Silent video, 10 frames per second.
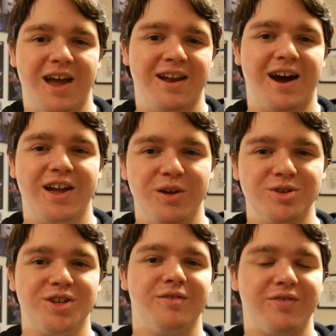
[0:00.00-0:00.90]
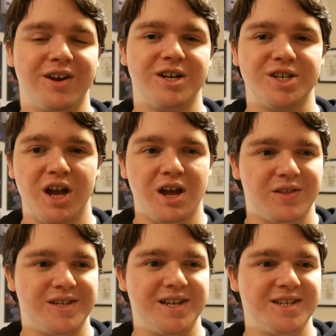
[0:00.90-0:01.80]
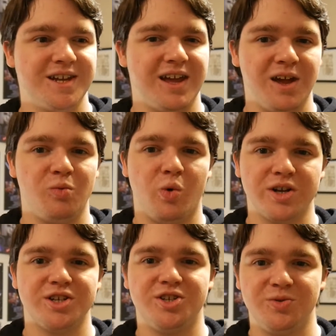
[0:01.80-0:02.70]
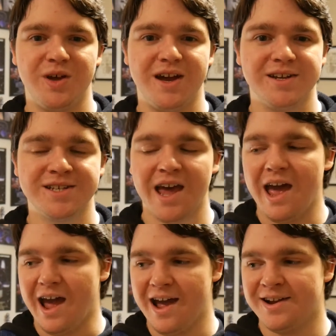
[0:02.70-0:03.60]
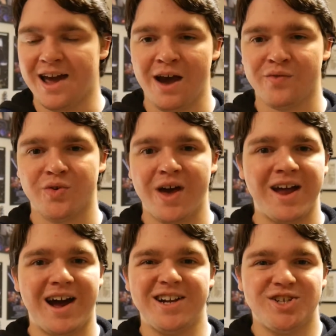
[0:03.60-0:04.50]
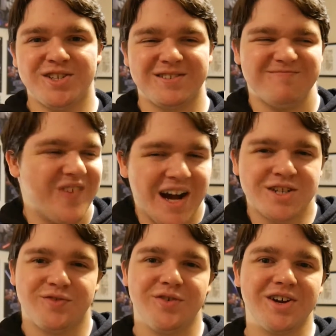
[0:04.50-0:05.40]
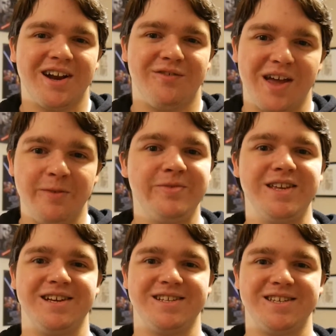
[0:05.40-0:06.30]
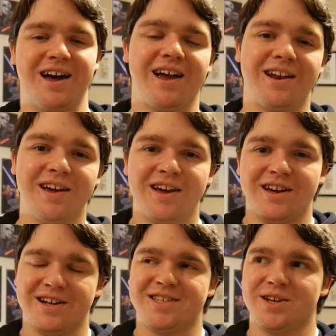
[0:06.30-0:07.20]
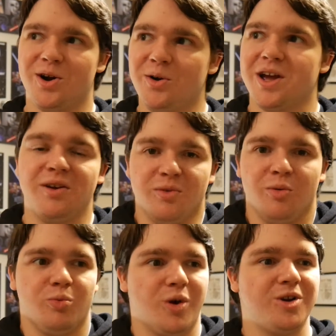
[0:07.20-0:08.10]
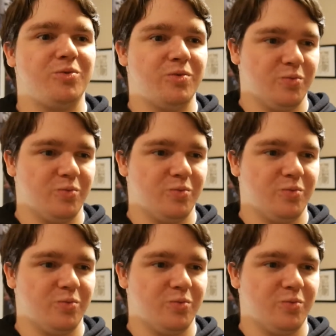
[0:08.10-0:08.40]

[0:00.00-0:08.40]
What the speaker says: and I usually finish the season in 1 to 2 days, and after that I just feel kind of empty inside. It's like, okay, well, what,